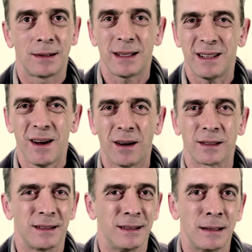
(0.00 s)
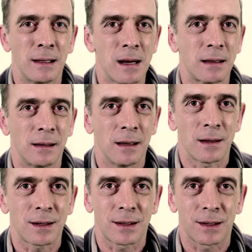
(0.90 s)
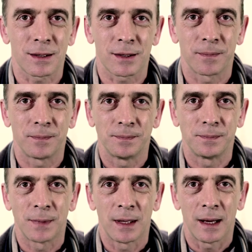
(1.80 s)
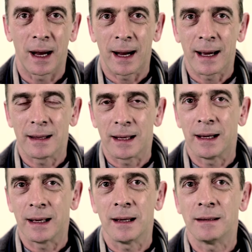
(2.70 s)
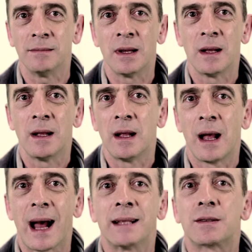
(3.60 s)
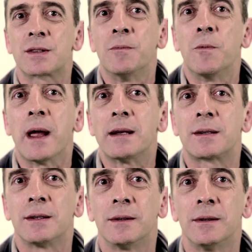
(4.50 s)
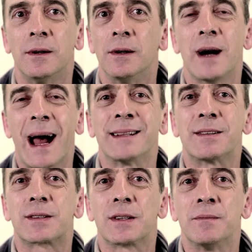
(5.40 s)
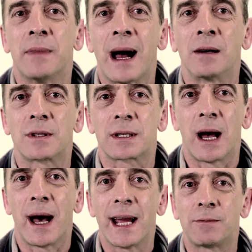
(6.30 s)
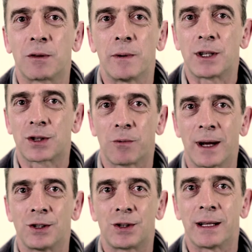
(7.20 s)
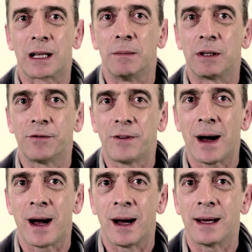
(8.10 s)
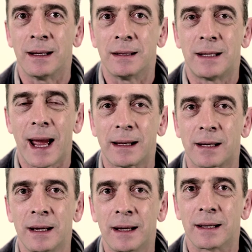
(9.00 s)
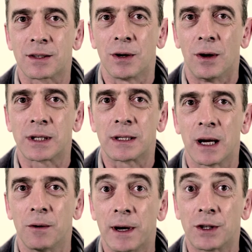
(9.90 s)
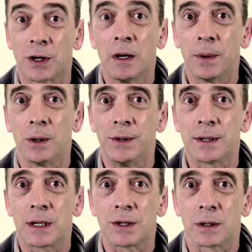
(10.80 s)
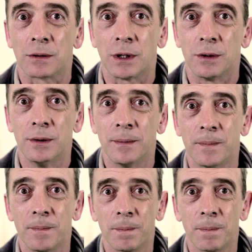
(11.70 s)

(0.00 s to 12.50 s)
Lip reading: 'Tis not neatness, either in handsome wit or handsome outside, with which one gentleman far in debt has courted her, which boldness he shall rue.